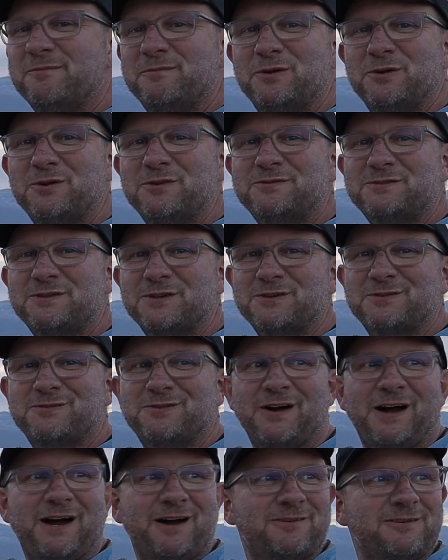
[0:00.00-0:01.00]
moved too
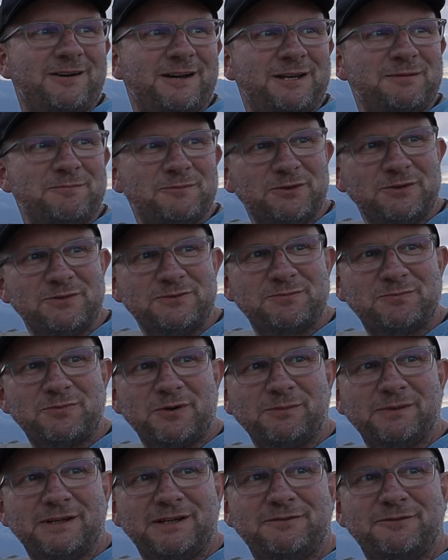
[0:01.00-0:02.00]
far. I've only moved
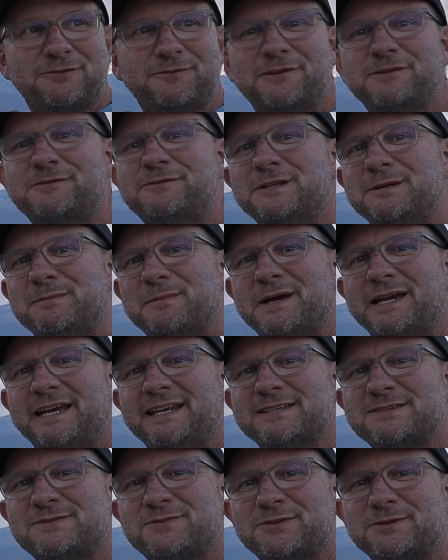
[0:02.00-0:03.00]
probably 50
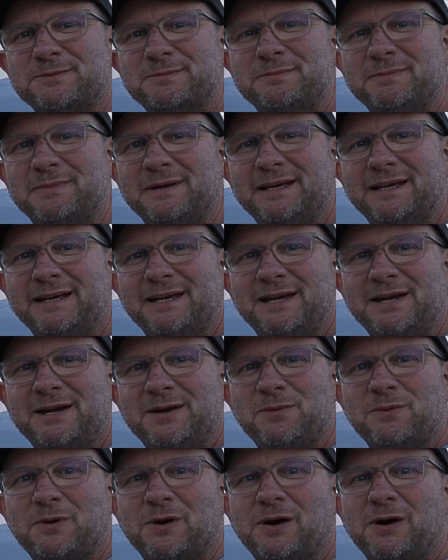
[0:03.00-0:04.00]
metres from
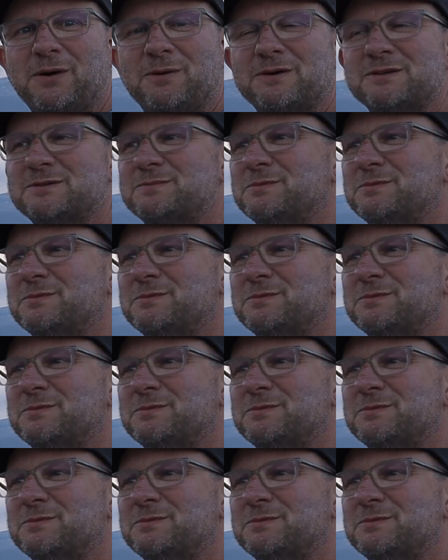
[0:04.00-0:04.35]
where I was